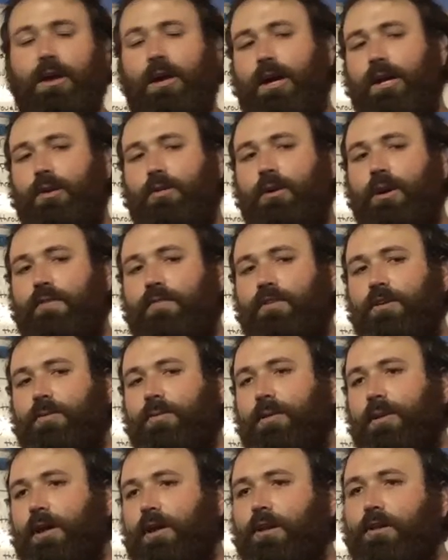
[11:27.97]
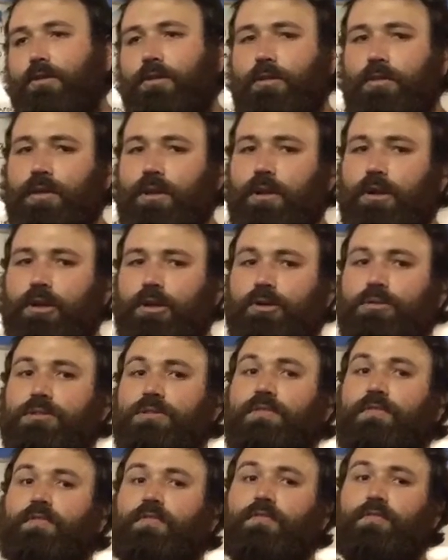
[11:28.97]
I know of them, and I know that they are
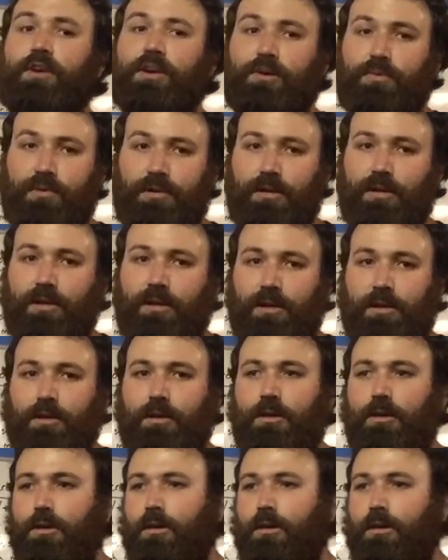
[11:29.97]
used frequently.